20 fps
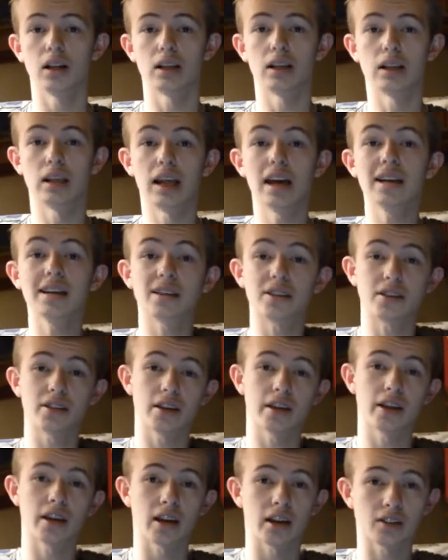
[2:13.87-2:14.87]

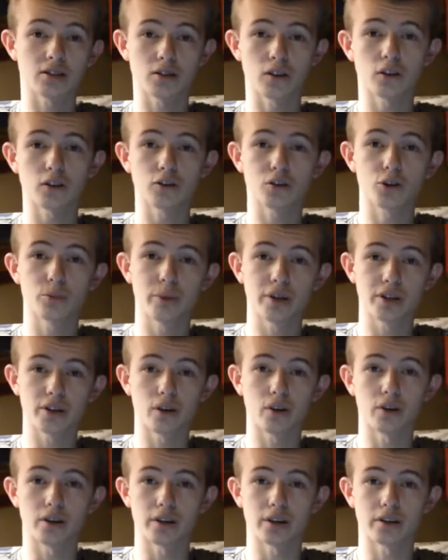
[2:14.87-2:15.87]
Lent has also been
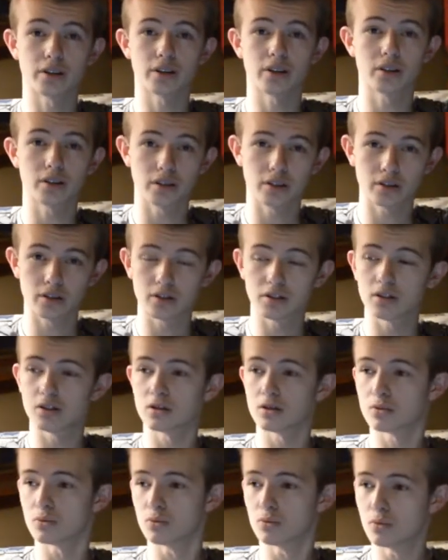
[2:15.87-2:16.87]
going
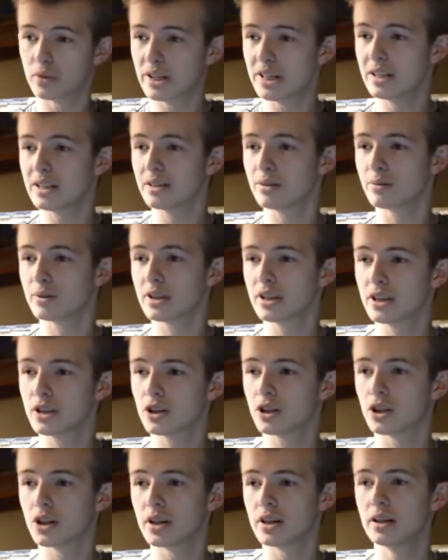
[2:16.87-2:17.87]
really, really
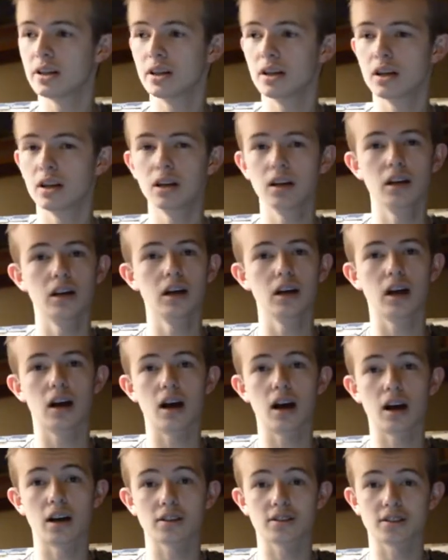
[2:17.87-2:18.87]
good
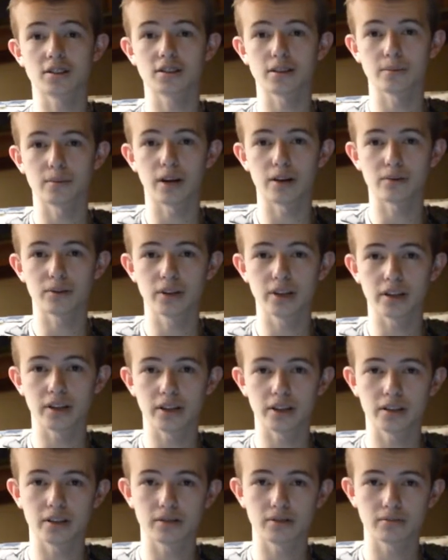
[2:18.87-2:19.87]
uh, since I'm not
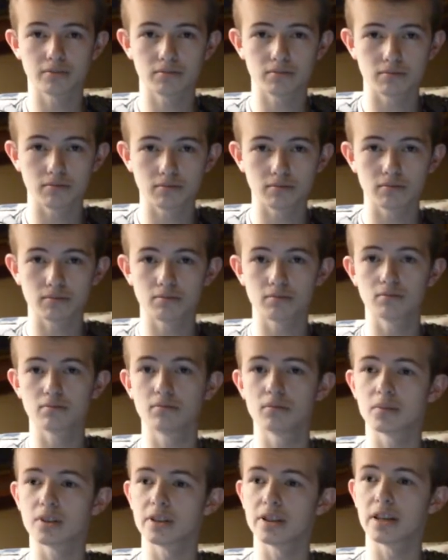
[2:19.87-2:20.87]
really
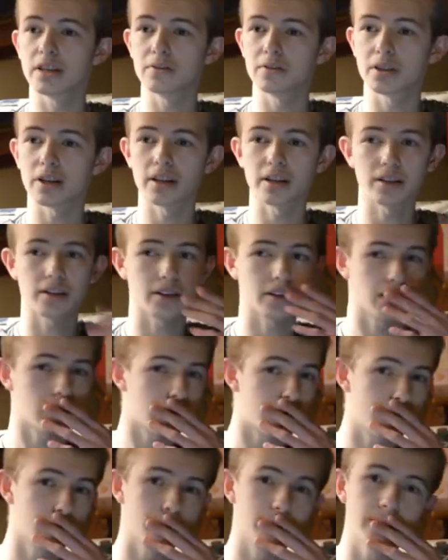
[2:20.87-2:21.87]
giving anything
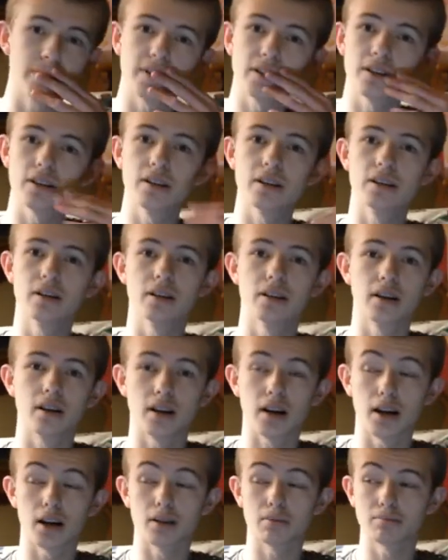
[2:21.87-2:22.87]
up.
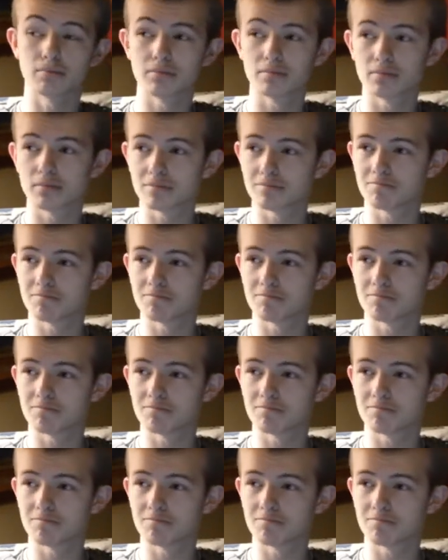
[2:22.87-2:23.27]
Um,